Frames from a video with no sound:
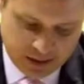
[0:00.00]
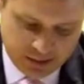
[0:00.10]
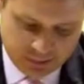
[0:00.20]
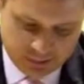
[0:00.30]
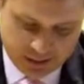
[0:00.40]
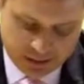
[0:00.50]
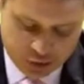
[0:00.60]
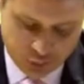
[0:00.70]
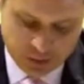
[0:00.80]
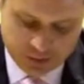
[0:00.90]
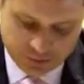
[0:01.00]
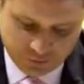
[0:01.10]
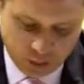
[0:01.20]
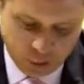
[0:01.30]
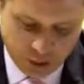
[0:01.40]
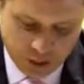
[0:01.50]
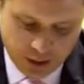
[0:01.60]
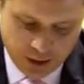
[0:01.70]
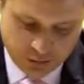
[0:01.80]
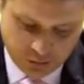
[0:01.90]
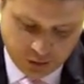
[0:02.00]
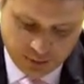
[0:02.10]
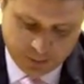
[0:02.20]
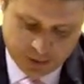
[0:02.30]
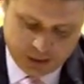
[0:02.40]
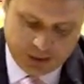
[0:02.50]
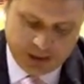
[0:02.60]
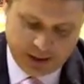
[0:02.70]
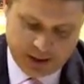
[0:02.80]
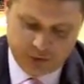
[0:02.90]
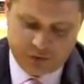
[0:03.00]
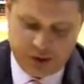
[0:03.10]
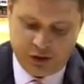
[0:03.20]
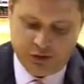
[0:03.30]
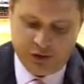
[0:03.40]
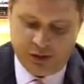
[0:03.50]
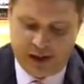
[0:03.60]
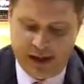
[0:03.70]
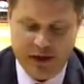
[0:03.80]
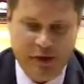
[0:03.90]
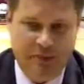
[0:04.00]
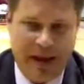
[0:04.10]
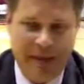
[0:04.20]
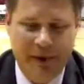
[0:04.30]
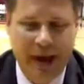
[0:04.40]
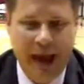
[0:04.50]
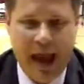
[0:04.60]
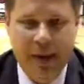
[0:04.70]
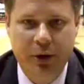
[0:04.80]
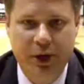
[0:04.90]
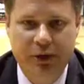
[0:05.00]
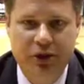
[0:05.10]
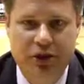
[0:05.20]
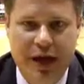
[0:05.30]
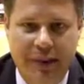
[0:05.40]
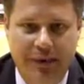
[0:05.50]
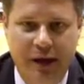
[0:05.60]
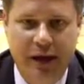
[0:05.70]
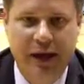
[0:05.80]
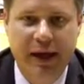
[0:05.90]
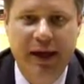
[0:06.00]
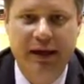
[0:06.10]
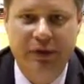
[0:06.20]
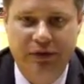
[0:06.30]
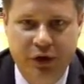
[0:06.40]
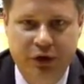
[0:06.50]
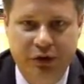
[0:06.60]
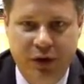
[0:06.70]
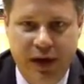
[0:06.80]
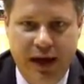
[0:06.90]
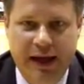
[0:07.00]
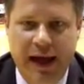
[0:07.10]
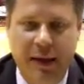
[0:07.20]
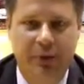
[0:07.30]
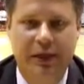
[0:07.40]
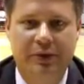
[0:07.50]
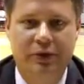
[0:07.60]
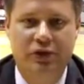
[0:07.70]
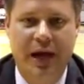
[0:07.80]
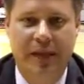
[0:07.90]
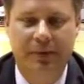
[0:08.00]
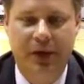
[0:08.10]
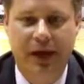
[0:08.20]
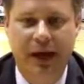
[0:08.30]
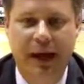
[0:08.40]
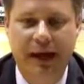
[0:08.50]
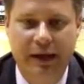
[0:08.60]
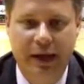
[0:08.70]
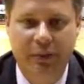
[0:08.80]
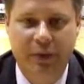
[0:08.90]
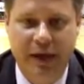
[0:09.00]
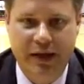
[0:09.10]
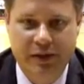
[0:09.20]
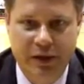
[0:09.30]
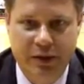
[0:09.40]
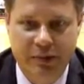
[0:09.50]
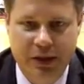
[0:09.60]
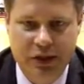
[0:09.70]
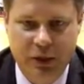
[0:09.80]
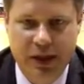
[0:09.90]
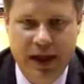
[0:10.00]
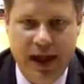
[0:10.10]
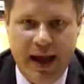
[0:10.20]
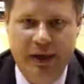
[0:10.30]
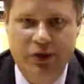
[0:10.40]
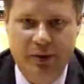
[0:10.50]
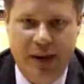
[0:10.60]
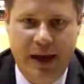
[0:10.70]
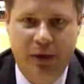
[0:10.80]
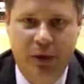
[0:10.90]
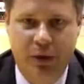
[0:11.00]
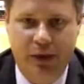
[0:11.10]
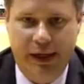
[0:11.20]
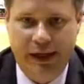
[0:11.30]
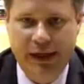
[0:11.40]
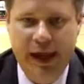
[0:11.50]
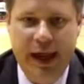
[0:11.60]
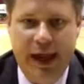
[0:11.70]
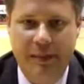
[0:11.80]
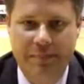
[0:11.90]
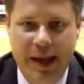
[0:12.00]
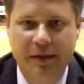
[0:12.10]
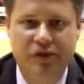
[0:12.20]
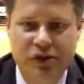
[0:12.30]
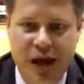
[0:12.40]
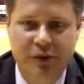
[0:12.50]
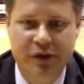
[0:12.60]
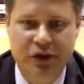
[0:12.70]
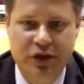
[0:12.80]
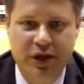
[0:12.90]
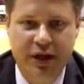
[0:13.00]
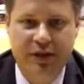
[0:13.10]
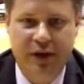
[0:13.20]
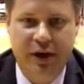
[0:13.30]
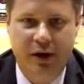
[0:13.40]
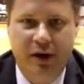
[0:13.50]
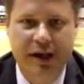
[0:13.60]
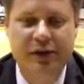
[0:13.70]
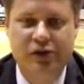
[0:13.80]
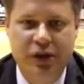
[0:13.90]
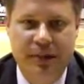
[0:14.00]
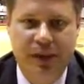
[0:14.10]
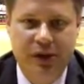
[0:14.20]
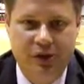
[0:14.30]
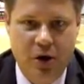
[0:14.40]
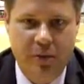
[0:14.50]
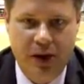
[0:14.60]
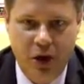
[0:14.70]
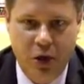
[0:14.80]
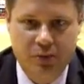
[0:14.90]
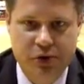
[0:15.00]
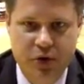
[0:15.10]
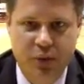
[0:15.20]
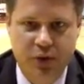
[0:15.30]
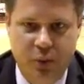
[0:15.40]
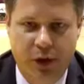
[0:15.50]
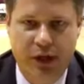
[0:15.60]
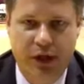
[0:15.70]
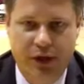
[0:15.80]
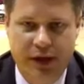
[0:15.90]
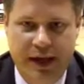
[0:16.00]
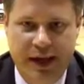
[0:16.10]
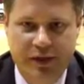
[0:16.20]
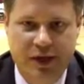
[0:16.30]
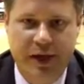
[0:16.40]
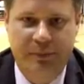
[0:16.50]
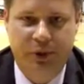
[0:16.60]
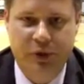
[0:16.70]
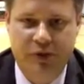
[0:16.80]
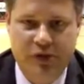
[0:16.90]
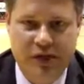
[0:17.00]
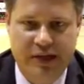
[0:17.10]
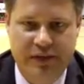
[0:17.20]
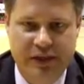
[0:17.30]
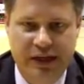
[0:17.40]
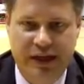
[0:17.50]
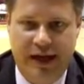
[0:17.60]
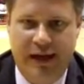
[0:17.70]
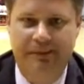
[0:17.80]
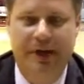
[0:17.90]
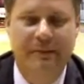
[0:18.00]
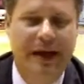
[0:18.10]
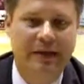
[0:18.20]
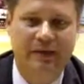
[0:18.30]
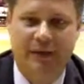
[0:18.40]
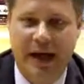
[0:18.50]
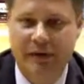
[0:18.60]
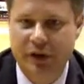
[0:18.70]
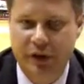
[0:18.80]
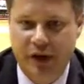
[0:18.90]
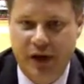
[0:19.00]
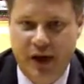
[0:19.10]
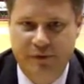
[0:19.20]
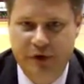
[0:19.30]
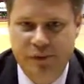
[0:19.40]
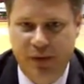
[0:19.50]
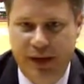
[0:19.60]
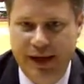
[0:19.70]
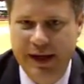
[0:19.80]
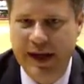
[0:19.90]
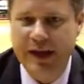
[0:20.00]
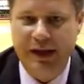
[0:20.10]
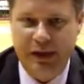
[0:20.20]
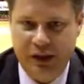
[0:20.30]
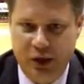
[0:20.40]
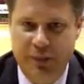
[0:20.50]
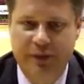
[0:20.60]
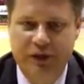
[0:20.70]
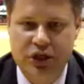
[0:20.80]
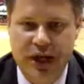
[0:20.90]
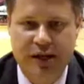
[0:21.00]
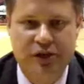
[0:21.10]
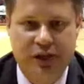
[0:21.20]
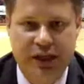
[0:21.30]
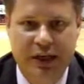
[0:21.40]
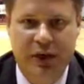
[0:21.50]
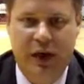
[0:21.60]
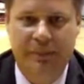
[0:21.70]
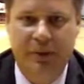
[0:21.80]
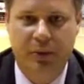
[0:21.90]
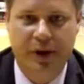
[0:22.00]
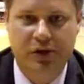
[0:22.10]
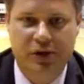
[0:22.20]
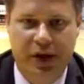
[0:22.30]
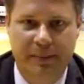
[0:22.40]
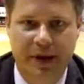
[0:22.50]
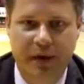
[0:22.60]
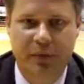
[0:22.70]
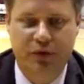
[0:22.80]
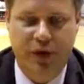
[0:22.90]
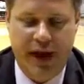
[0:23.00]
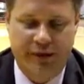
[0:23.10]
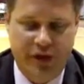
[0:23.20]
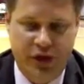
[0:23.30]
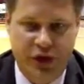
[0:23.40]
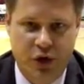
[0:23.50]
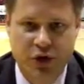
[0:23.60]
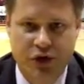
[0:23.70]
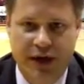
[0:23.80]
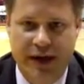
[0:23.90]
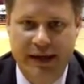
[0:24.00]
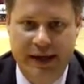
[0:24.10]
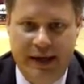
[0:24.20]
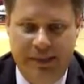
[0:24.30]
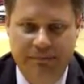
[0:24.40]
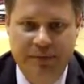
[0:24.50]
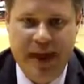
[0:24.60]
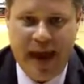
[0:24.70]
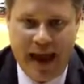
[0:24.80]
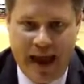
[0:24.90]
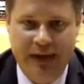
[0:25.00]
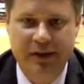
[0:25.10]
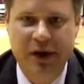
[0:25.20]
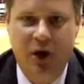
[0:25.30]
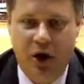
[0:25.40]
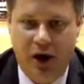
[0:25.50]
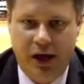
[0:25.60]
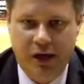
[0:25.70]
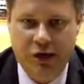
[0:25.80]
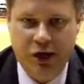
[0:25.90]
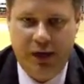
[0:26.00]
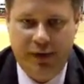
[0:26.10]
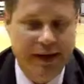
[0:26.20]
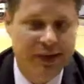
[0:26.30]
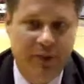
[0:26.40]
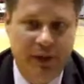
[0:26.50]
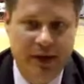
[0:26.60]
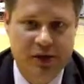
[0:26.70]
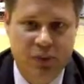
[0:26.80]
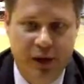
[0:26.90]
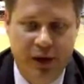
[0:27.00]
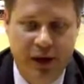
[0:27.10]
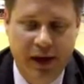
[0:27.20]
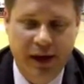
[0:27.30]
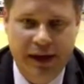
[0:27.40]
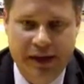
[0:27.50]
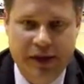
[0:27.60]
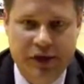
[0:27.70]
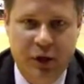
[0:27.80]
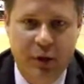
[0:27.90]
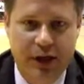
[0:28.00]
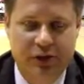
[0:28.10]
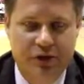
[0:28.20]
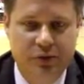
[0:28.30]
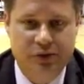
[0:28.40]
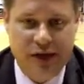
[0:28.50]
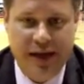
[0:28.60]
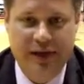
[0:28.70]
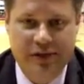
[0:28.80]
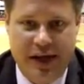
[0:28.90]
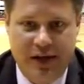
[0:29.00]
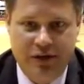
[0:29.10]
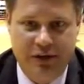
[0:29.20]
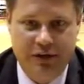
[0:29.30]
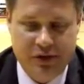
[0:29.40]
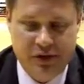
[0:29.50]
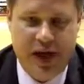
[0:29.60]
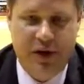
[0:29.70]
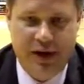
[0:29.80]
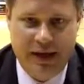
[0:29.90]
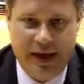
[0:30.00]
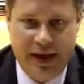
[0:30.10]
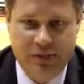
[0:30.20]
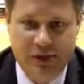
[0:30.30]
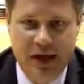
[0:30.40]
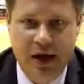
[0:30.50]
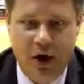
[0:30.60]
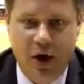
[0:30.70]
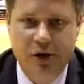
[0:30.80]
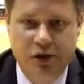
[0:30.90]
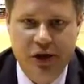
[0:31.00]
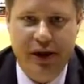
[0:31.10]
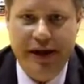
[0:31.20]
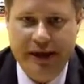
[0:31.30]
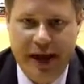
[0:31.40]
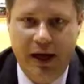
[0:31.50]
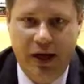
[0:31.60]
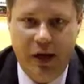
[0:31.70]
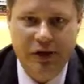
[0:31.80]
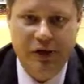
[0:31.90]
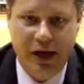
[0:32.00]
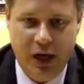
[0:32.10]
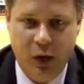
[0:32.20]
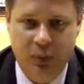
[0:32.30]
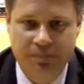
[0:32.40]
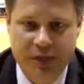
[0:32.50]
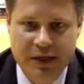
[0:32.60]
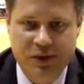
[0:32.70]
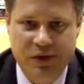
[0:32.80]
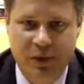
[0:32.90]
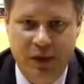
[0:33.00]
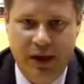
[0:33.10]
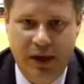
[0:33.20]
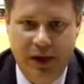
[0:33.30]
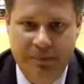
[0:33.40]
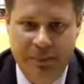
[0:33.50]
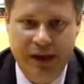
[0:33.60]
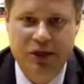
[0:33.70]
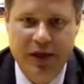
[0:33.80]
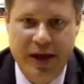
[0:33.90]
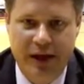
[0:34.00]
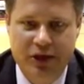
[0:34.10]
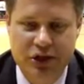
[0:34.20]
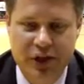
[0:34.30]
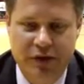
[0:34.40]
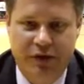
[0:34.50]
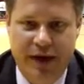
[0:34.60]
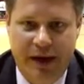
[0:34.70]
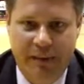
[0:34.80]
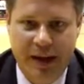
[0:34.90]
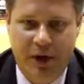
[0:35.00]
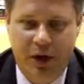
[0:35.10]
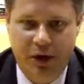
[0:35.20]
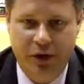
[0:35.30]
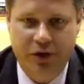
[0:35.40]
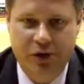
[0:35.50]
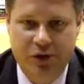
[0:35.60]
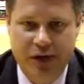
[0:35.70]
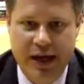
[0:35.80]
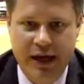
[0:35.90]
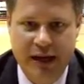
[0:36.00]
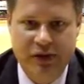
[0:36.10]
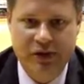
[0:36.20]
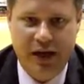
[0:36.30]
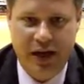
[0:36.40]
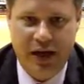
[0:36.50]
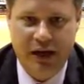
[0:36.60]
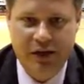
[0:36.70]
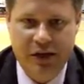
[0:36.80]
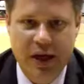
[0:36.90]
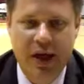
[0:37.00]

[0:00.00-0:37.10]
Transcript: of 24 from the free throw line. So Bama able to get the job done at the free throw line, able to get the job done again without Tony Mitchell and Jermichael Green, and may have salvaged their NCAA tournament hopes with a win here today as they improve to 17-9, get back to 500 in conference play, get a little bit of a chance to heal up and rest up before they have a Thursday night game at Arkansas. That's a place where, at least going into today's action, the Saturday games, Arkansas had not lost at home. So a big challenge for Alabama on Thursday against the Hogs.